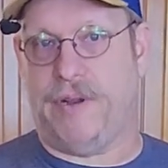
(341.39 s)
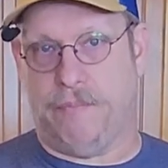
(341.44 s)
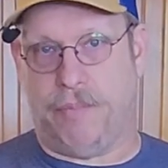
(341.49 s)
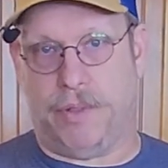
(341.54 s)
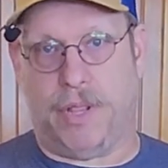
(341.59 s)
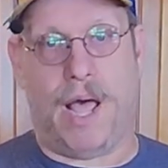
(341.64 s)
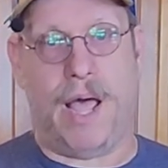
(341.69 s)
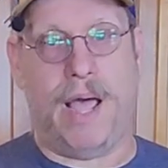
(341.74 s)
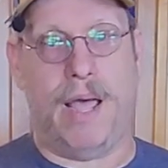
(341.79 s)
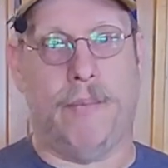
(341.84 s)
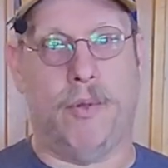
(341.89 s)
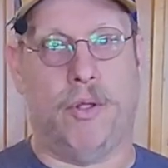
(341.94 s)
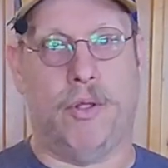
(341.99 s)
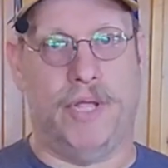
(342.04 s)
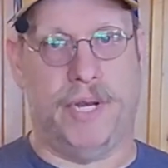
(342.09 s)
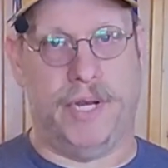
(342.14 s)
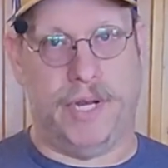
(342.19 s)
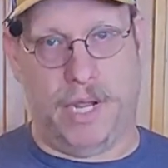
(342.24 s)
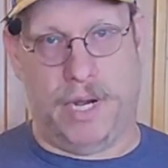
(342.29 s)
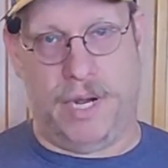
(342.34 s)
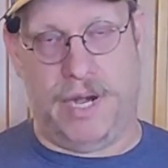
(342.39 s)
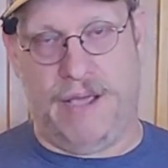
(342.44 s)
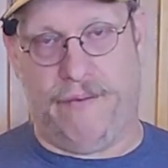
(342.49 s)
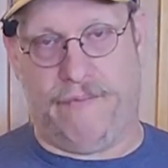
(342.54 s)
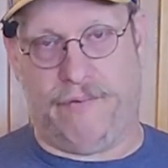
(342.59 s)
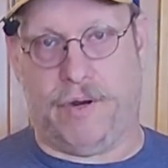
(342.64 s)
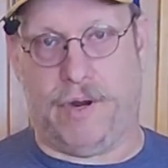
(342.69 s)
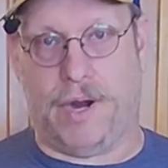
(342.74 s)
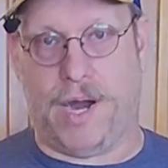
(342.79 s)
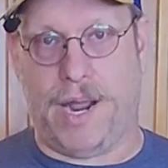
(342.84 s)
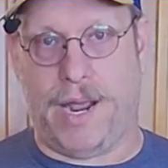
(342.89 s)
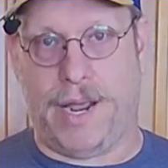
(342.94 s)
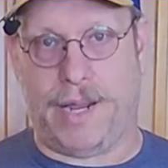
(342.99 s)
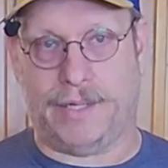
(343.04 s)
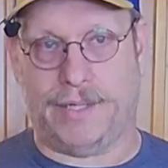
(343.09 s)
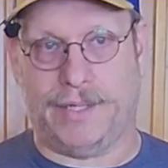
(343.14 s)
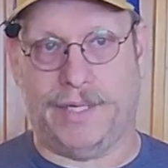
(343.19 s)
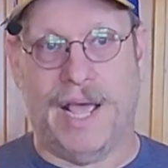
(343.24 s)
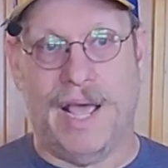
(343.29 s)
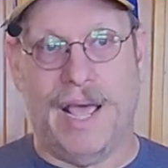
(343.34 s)
and pliable and doesn't have
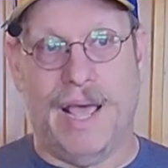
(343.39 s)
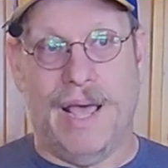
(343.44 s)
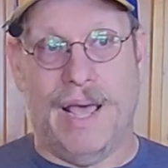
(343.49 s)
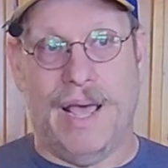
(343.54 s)
cracks.